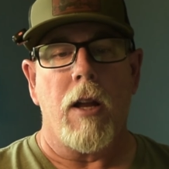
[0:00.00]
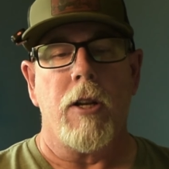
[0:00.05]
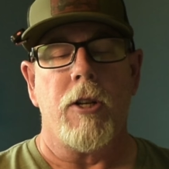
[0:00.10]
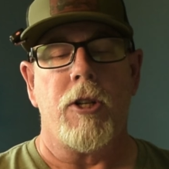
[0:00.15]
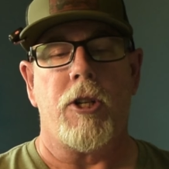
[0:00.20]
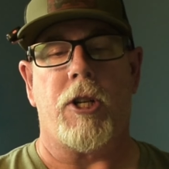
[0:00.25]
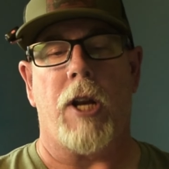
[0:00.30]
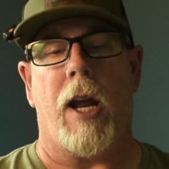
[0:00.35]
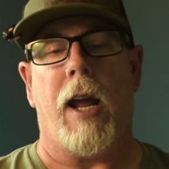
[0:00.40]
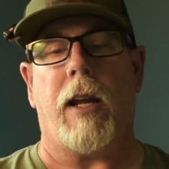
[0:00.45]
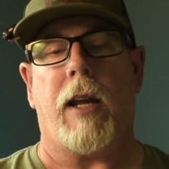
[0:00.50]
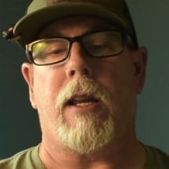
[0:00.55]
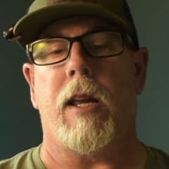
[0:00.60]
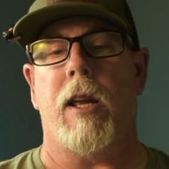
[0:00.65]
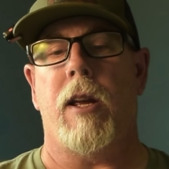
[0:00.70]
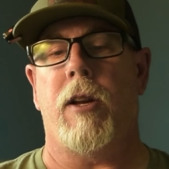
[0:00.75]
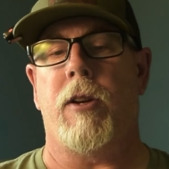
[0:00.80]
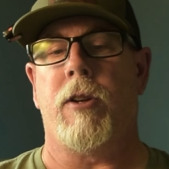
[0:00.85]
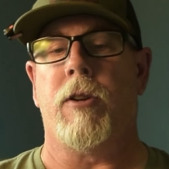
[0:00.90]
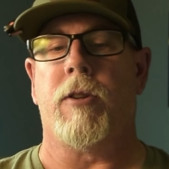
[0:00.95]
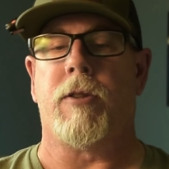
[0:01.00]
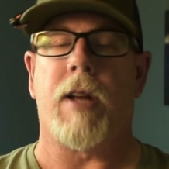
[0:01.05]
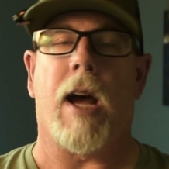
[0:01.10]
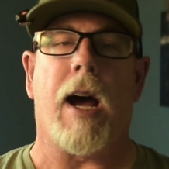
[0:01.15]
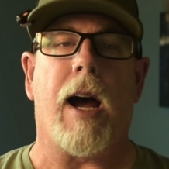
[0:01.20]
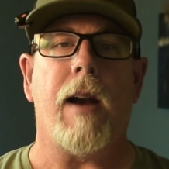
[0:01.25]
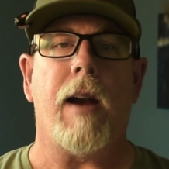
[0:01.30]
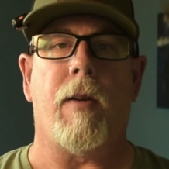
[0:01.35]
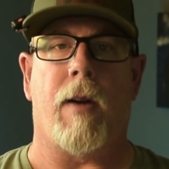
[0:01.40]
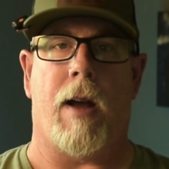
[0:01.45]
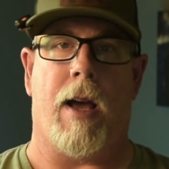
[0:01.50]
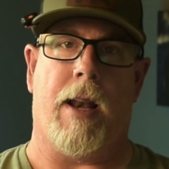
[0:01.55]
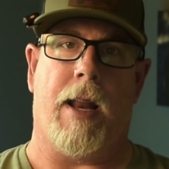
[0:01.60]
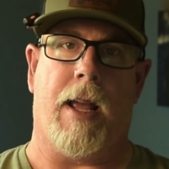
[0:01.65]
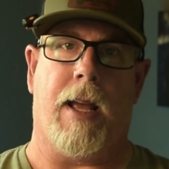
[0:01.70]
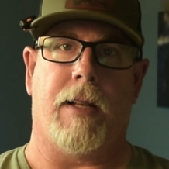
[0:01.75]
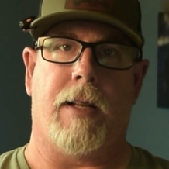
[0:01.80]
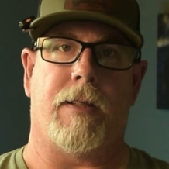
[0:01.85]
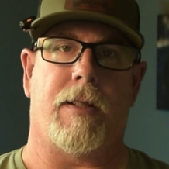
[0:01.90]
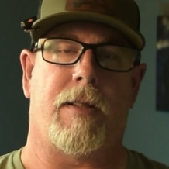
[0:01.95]
check your tie rod
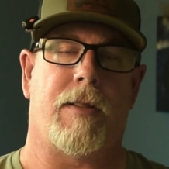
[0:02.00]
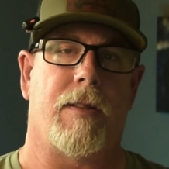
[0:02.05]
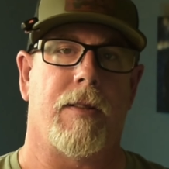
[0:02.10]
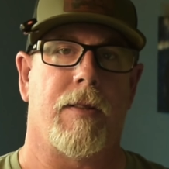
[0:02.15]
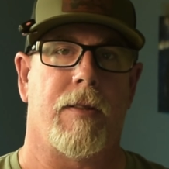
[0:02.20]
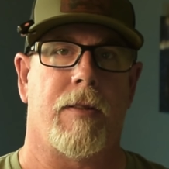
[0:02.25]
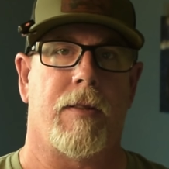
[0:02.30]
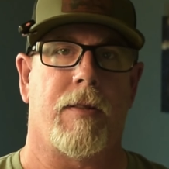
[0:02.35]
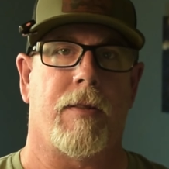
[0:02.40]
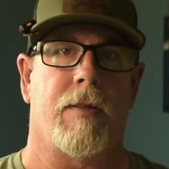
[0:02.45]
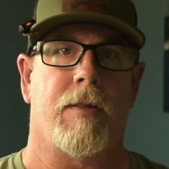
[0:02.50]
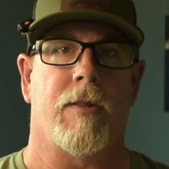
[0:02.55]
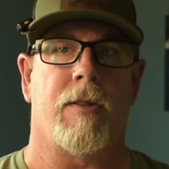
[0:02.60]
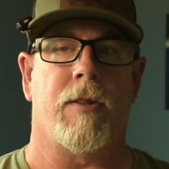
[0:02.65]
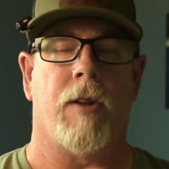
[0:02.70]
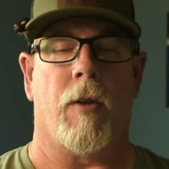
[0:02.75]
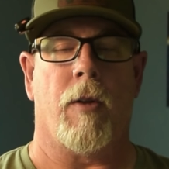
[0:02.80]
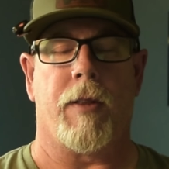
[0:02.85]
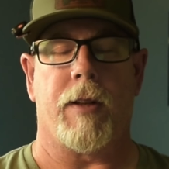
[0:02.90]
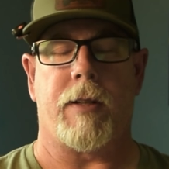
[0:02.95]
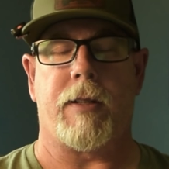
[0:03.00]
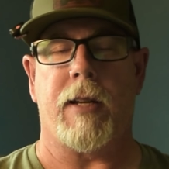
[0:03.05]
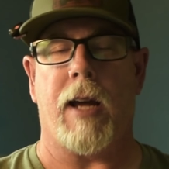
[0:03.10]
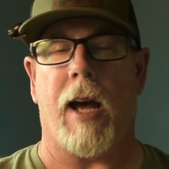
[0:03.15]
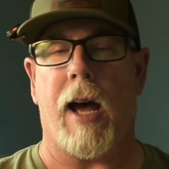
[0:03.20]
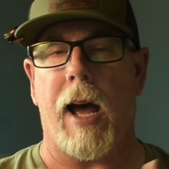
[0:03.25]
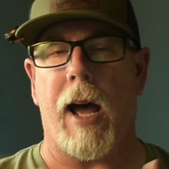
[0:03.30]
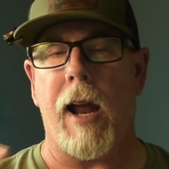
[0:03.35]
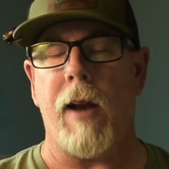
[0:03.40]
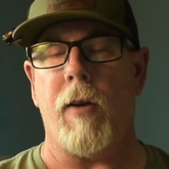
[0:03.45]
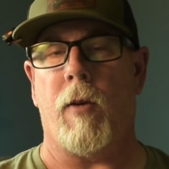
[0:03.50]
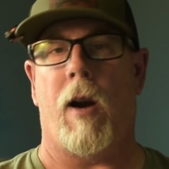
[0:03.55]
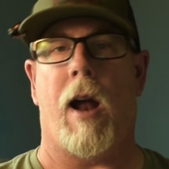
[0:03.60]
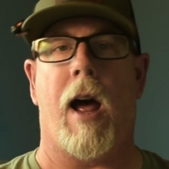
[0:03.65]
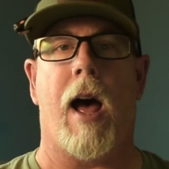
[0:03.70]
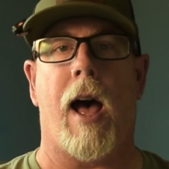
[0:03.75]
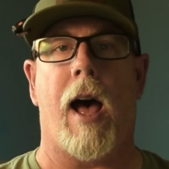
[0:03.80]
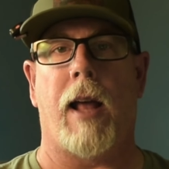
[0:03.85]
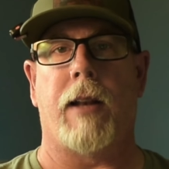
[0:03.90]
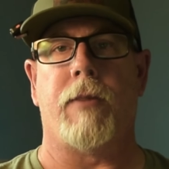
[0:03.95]
ends. So the tie
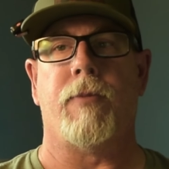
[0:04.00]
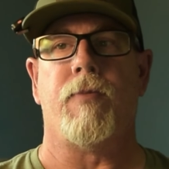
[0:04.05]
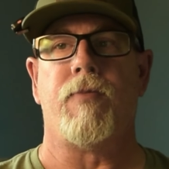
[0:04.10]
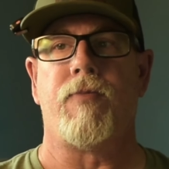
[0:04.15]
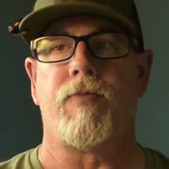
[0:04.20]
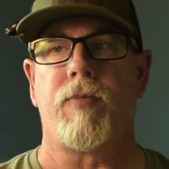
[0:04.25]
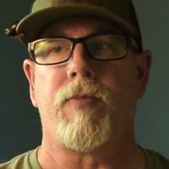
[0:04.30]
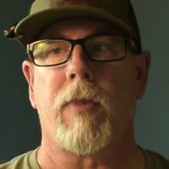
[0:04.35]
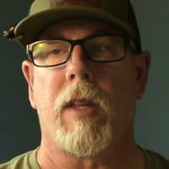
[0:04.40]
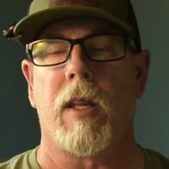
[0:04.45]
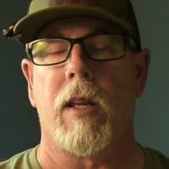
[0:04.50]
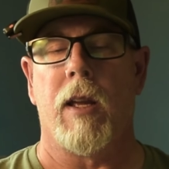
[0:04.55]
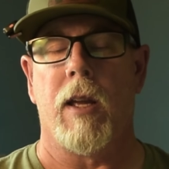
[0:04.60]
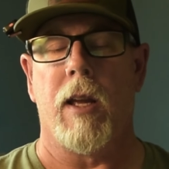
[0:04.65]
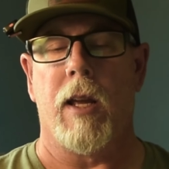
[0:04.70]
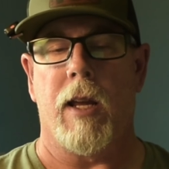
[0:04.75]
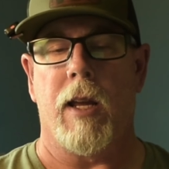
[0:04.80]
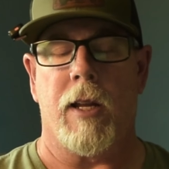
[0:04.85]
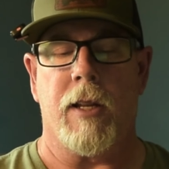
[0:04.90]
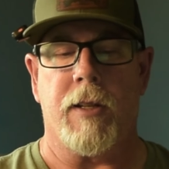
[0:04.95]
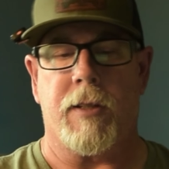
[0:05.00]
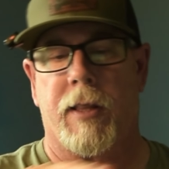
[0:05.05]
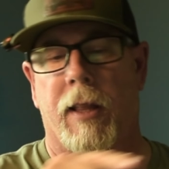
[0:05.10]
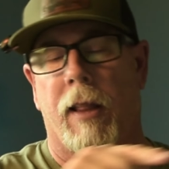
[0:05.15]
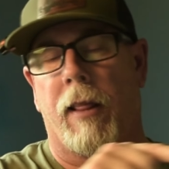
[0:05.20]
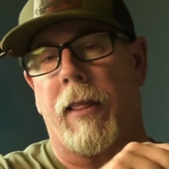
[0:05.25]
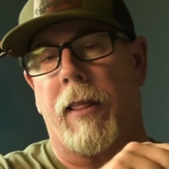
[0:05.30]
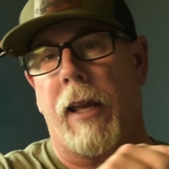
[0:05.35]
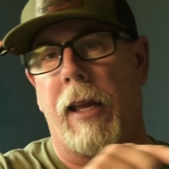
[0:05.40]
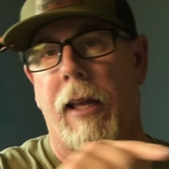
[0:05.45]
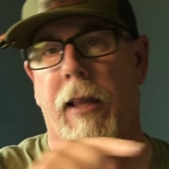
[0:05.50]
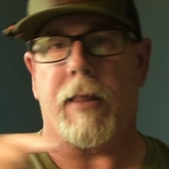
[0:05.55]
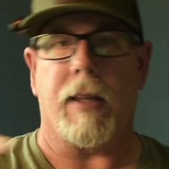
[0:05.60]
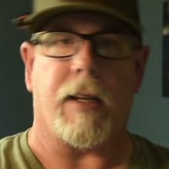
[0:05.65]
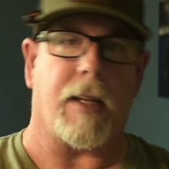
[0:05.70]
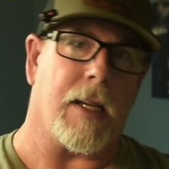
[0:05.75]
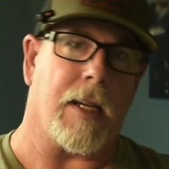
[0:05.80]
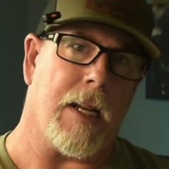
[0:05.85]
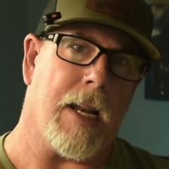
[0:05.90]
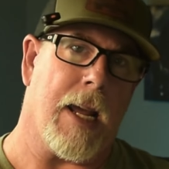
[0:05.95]
rod is the link
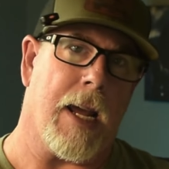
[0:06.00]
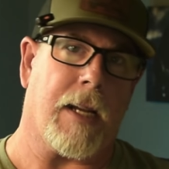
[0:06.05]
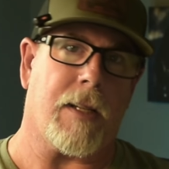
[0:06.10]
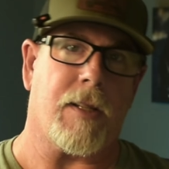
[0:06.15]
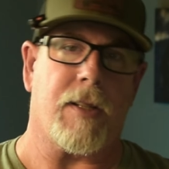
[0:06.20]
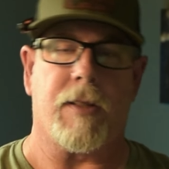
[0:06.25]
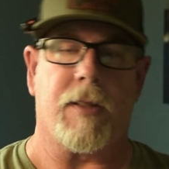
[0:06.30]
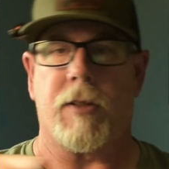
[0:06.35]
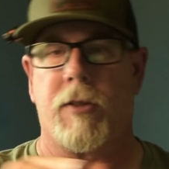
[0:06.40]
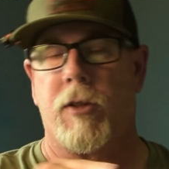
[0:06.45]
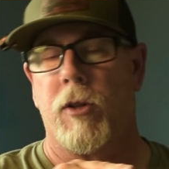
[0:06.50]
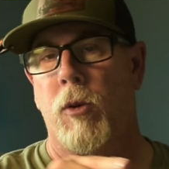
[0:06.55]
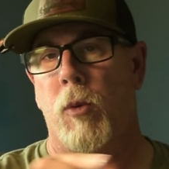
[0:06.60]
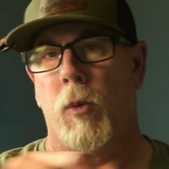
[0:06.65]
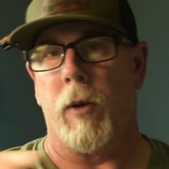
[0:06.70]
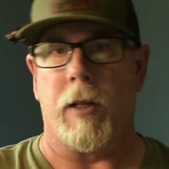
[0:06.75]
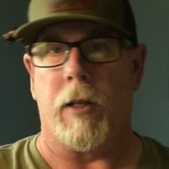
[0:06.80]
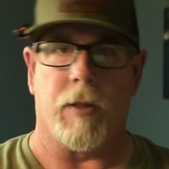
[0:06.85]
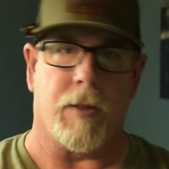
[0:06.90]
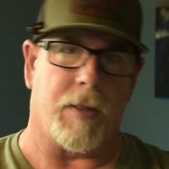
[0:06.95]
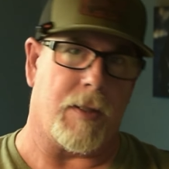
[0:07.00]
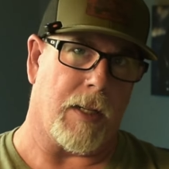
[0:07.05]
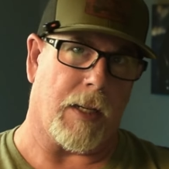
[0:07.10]
that connects the 2 wheels